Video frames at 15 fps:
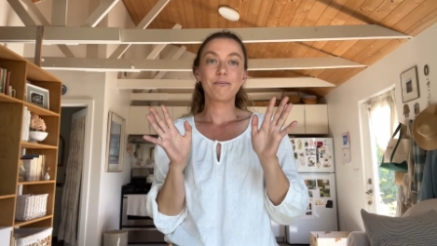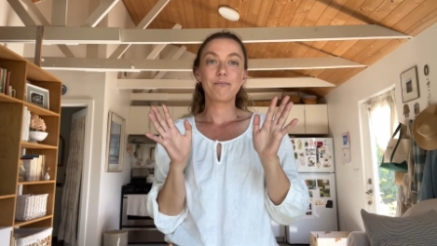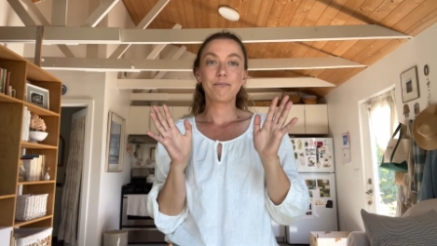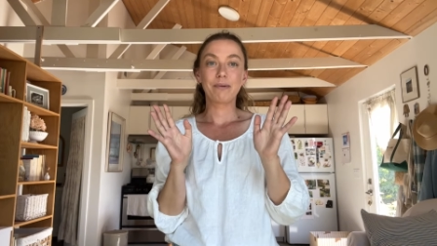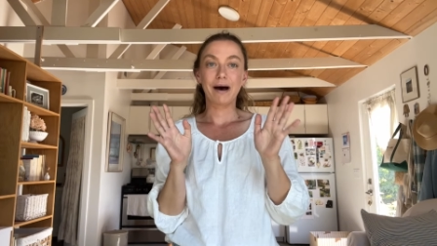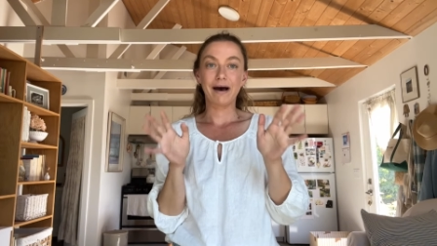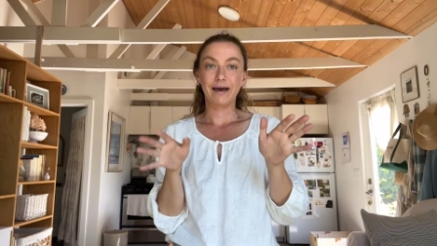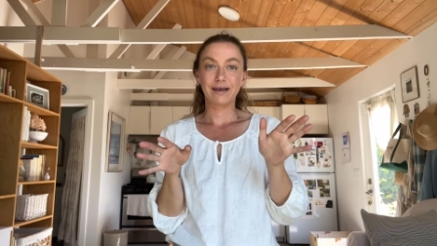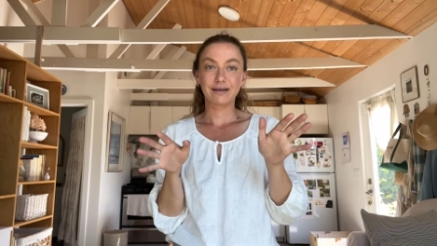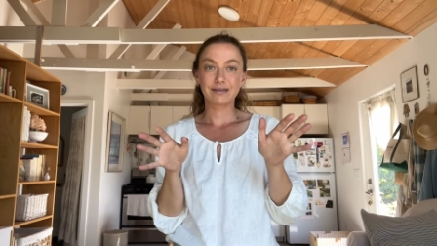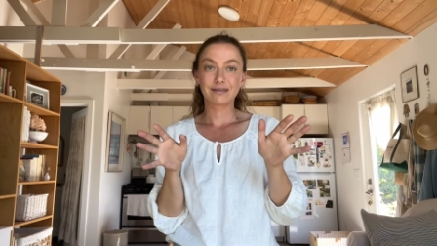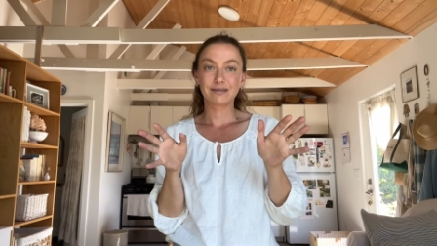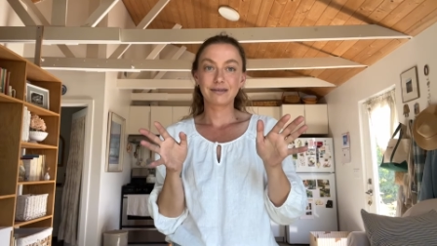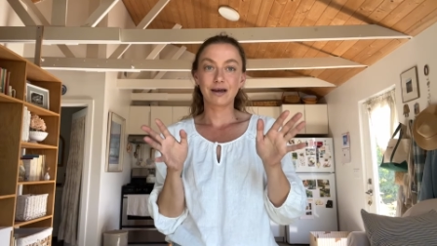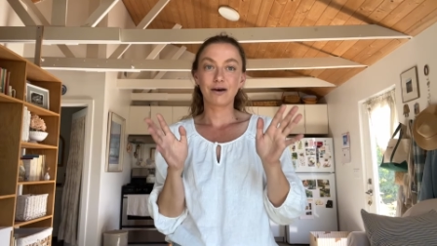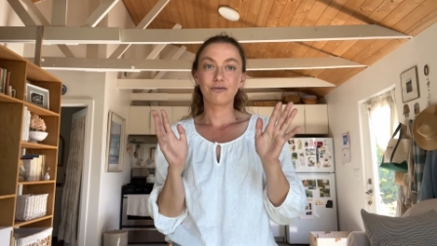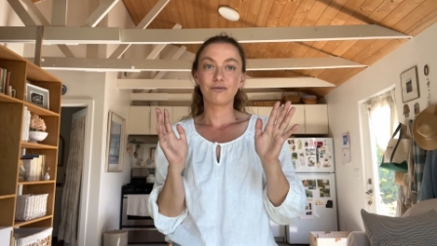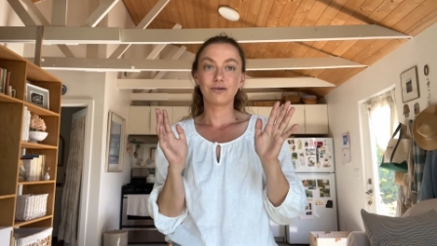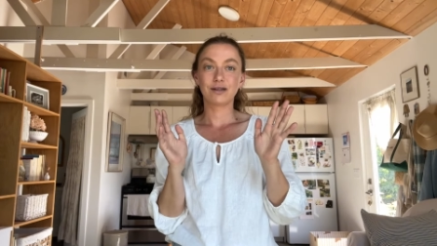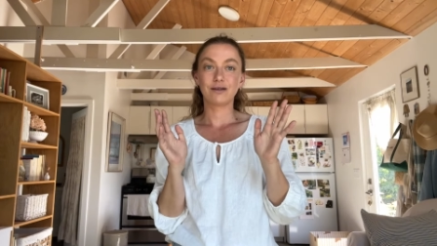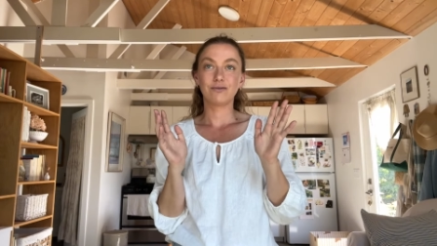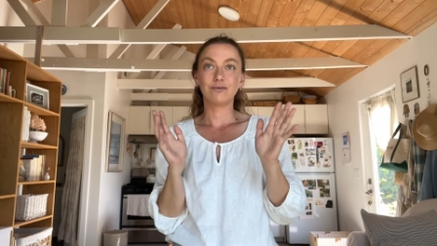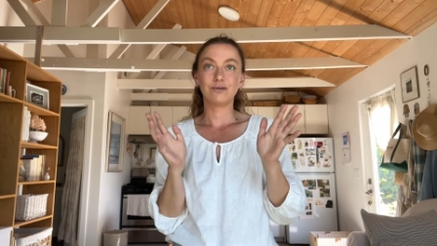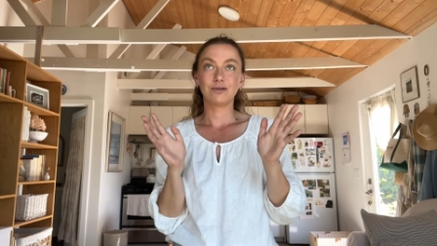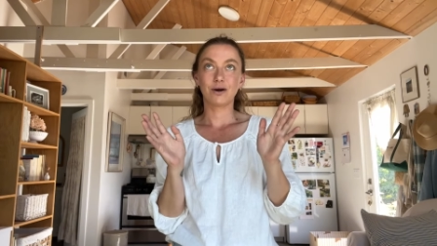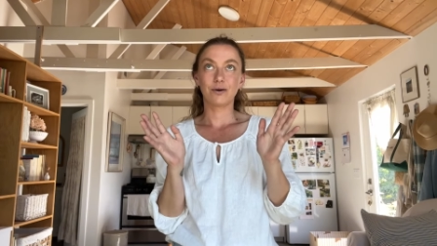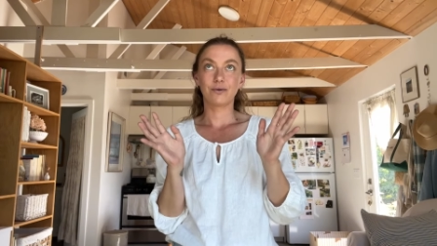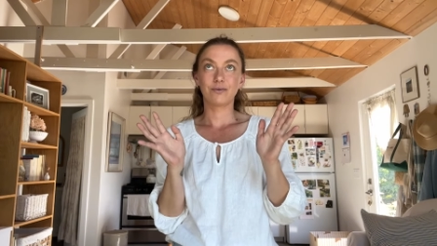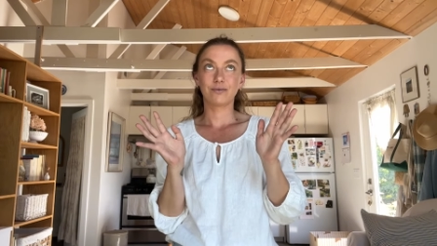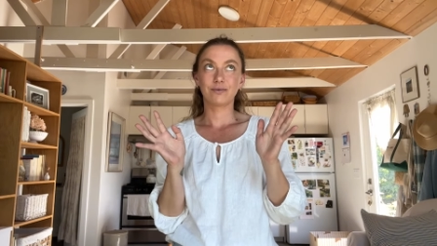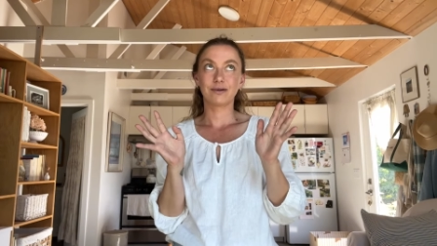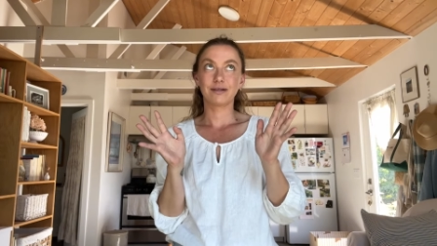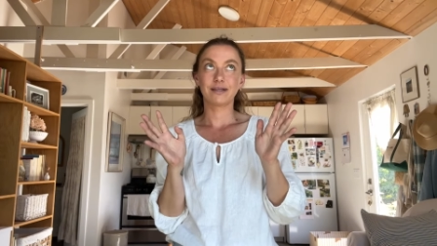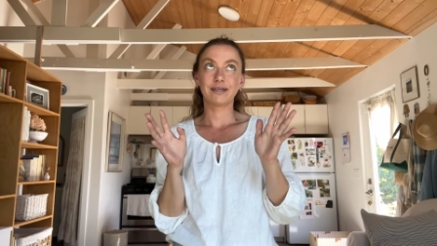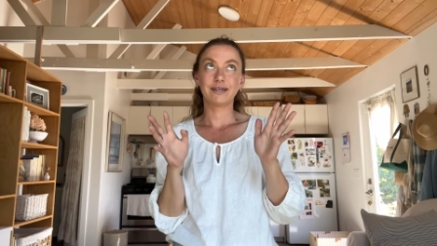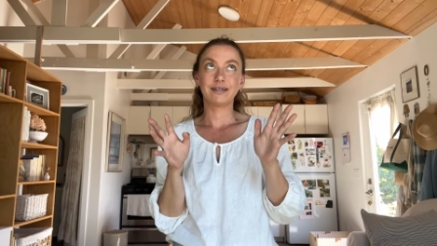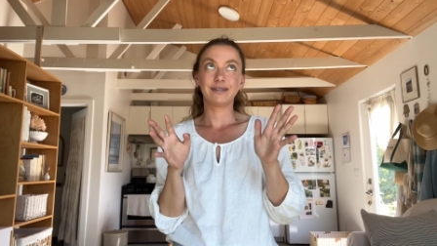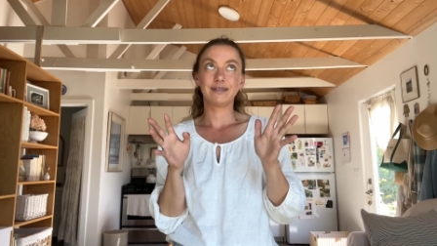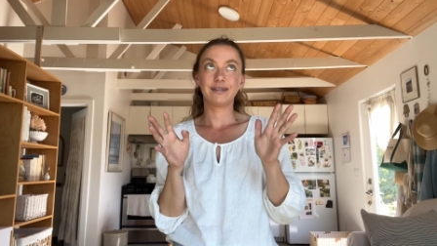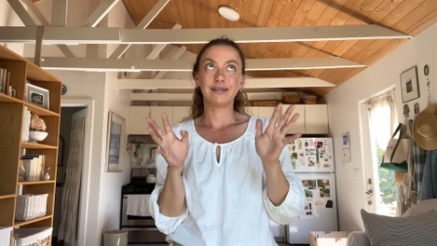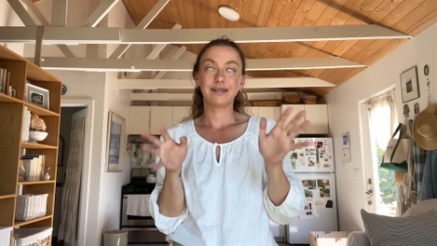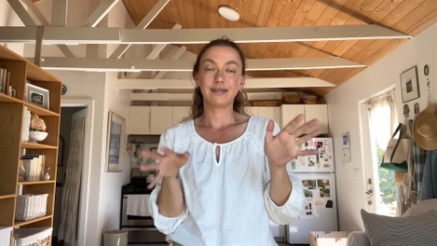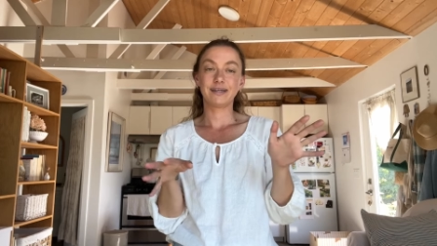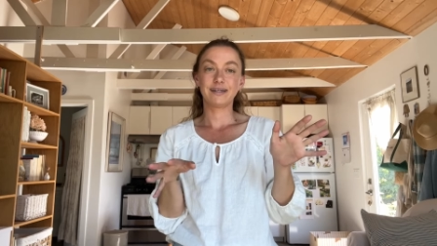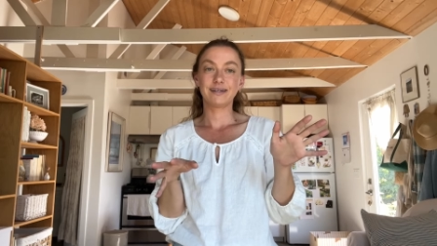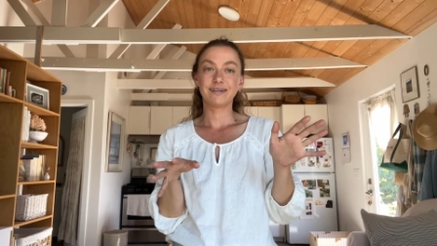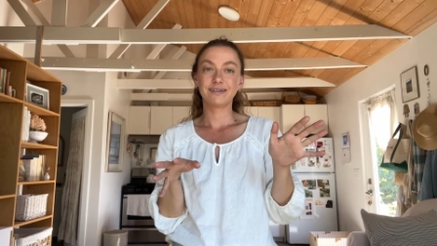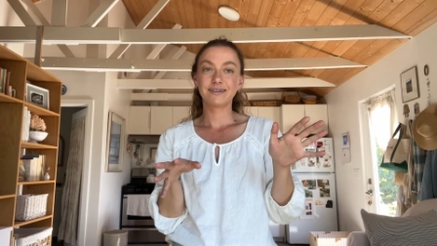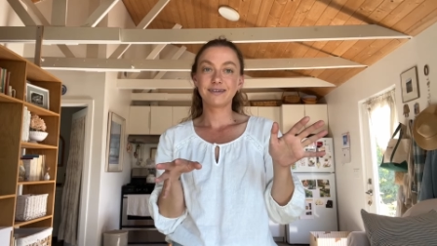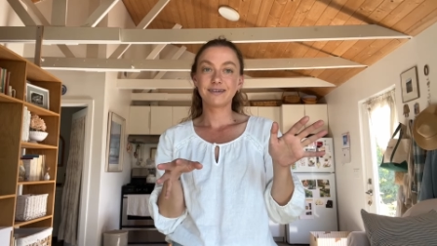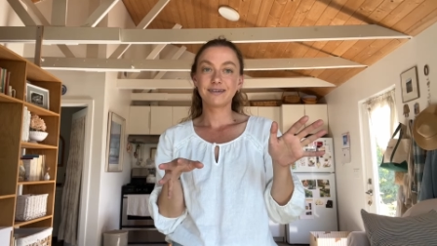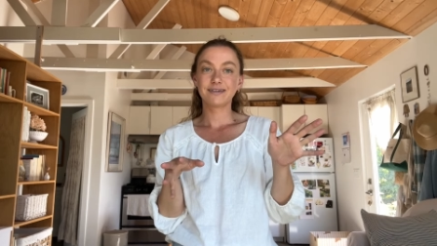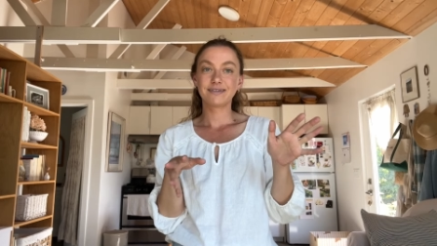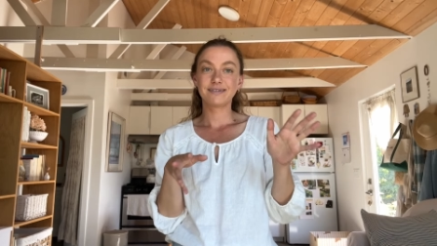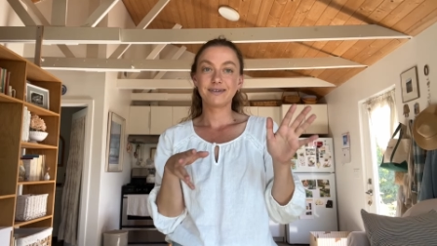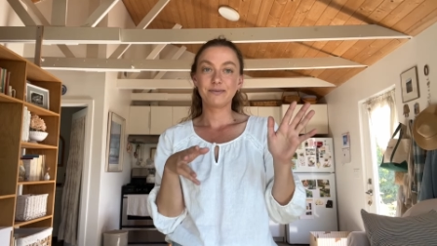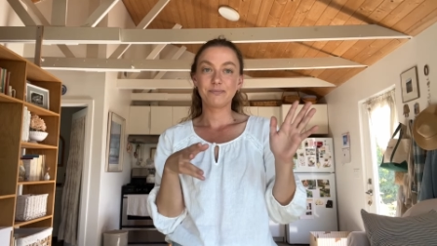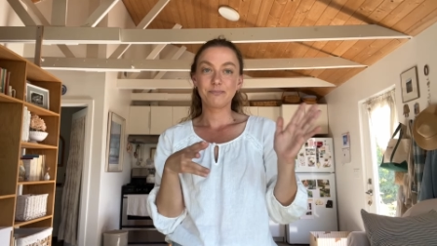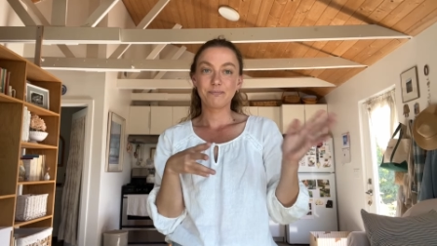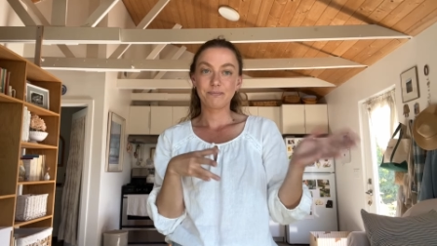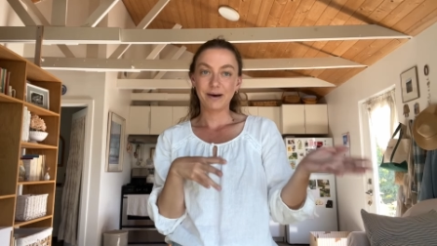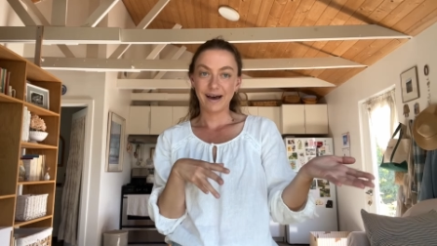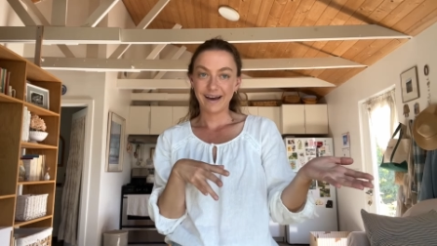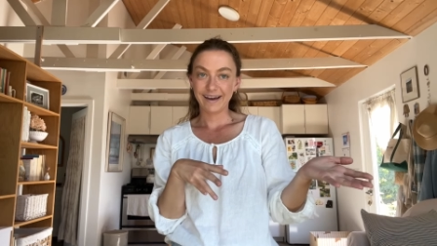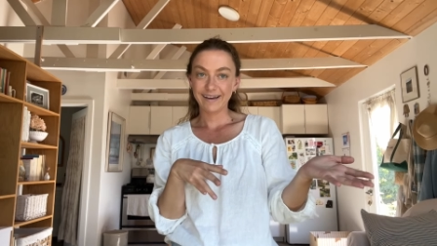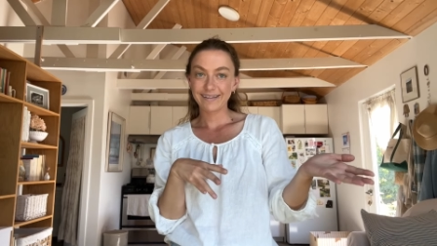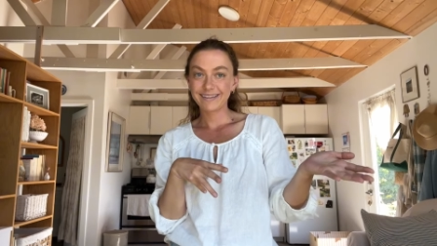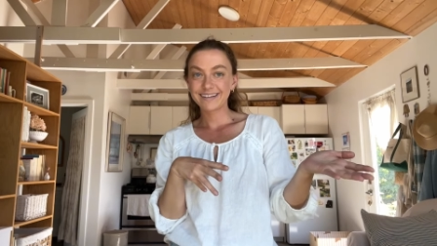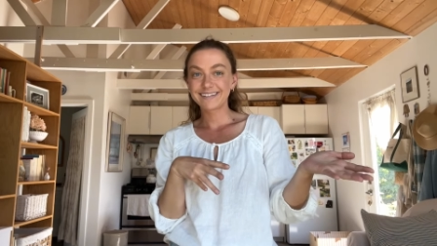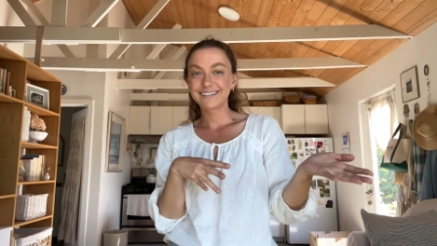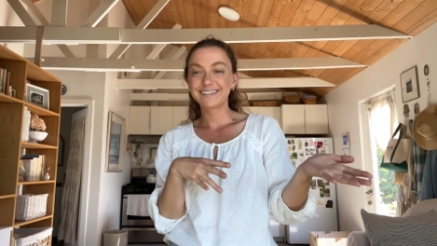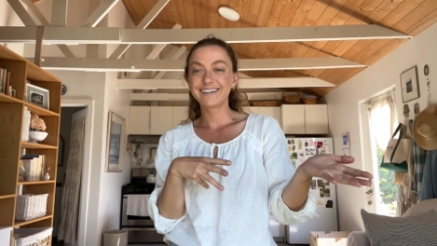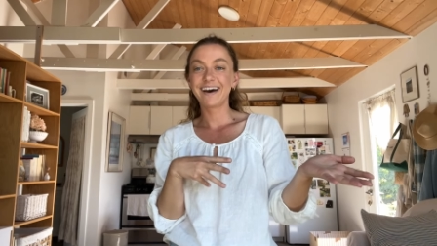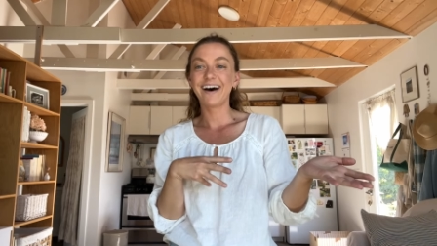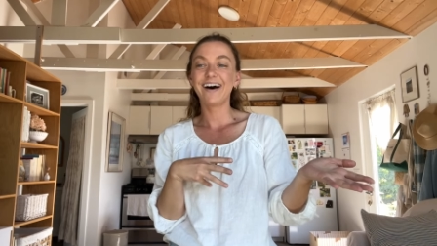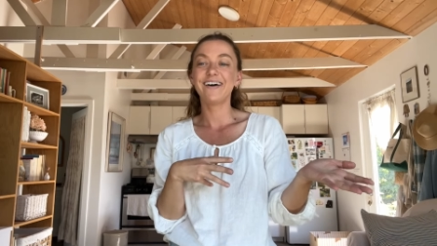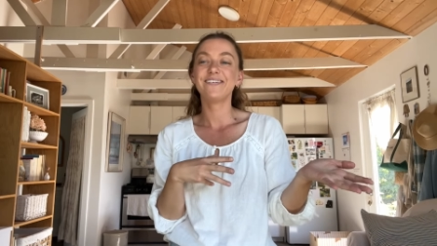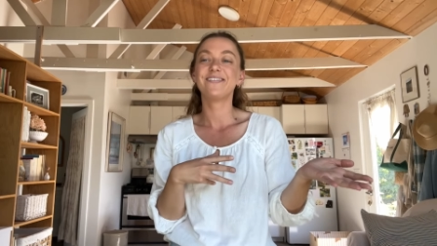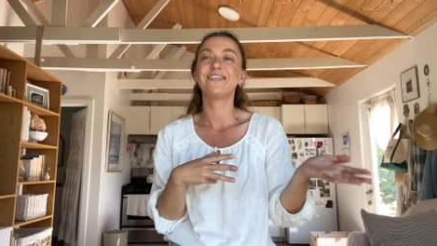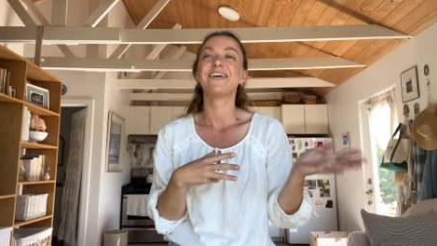buying stuff when you don't really need to buy the stuff.